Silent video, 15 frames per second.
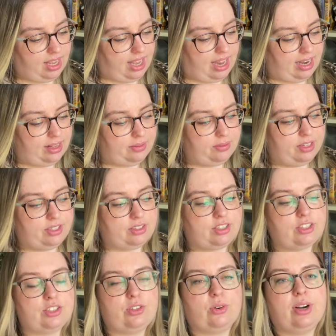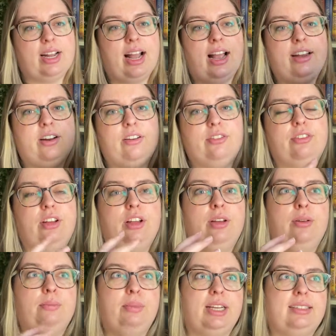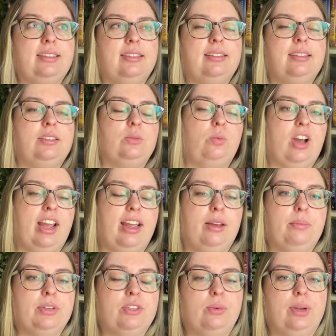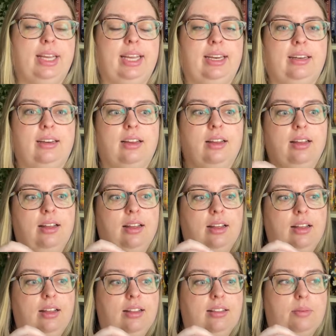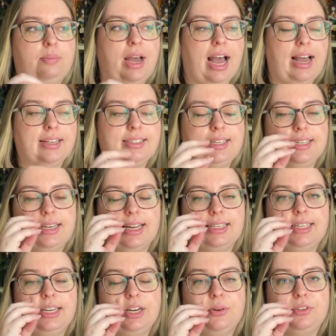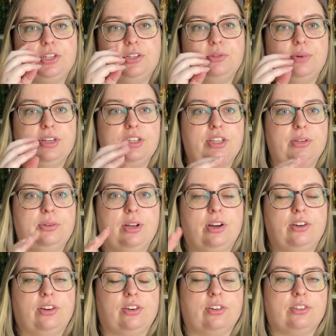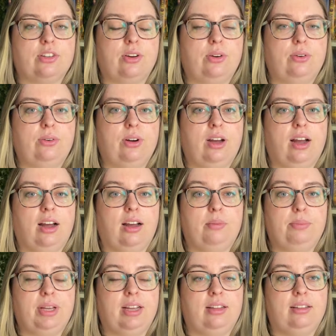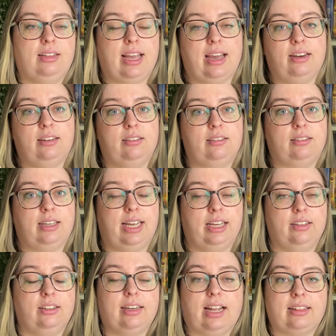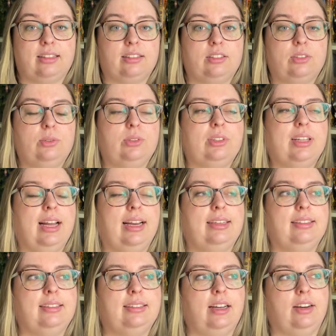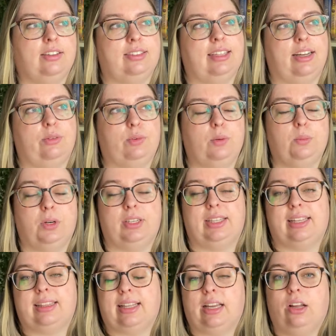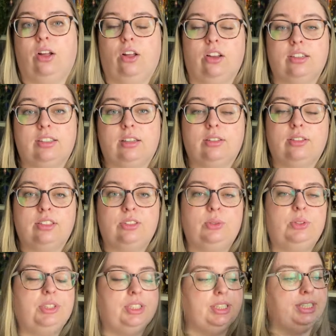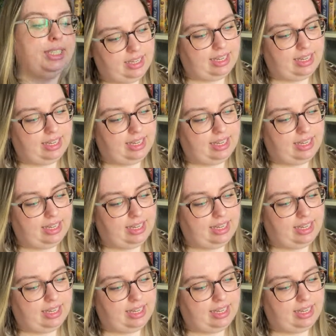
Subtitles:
And the story kind of mixes its way between the past in 1902 when two young girls get killed at this school and are just like rumored that they haunt the school.